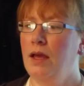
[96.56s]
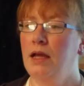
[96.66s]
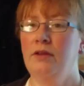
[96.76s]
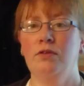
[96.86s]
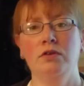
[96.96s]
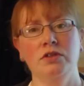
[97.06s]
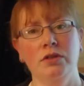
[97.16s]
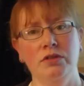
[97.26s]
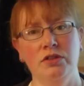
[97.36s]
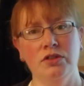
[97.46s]
I've also
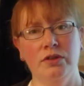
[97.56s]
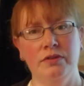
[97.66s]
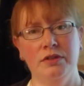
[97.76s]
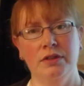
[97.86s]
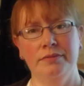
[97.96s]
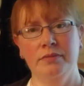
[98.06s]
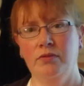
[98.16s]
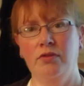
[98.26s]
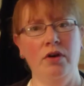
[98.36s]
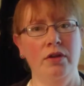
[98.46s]
discovered,
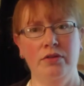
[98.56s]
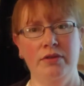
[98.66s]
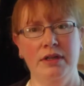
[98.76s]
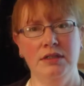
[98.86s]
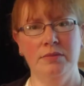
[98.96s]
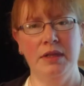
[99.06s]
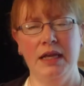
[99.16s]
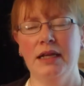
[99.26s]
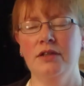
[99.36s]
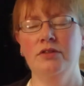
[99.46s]
rather randomly,
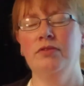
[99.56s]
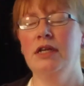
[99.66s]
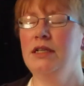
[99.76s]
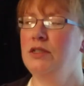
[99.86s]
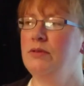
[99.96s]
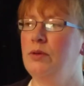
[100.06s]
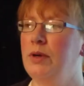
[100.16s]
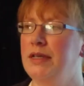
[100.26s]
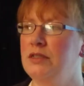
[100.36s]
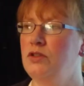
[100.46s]
and I really don't know why
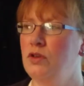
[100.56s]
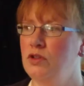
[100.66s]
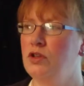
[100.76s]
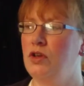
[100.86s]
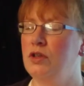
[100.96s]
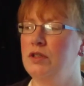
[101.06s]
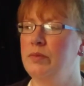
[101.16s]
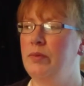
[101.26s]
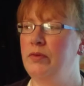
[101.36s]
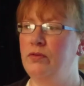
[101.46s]
it's not occurred to
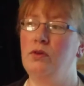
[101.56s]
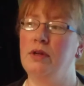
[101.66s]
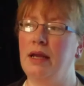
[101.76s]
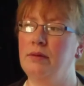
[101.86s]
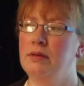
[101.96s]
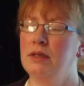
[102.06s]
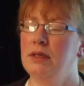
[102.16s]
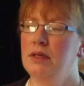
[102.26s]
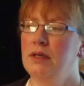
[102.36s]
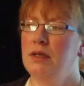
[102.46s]
me before now,
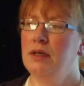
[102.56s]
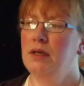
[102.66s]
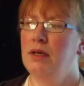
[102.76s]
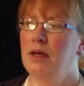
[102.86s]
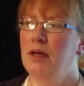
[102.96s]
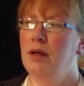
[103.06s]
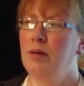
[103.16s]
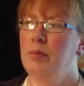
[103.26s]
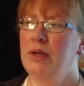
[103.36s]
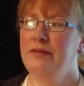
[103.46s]

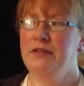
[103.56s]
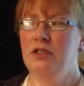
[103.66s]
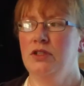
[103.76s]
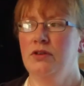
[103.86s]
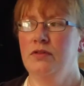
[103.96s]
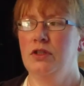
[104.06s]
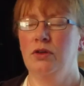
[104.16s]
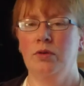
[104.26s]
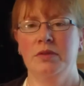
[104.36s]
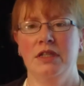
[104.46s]
but I've discovered that
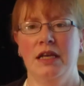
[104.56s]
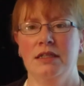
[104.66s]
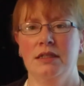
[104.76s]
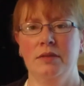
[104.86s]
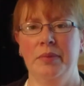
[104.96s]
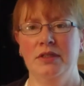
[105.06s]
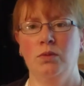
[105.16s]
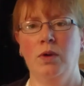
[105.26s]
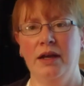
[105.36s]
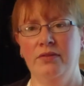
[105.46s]
upstairs has a better
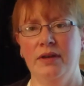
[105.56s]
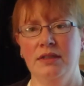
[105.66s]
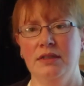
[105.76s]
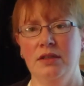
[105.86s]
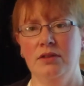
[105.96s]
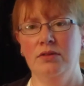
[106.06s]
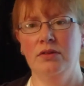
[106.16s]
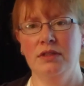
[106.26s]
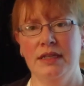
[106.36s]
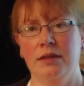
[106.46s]
Wi-Fi signal
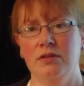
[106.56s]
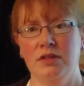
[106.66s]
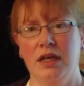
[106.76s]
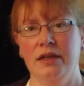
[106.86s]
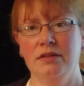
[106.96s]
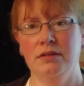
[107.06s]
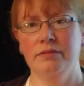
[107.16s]
than downstairs.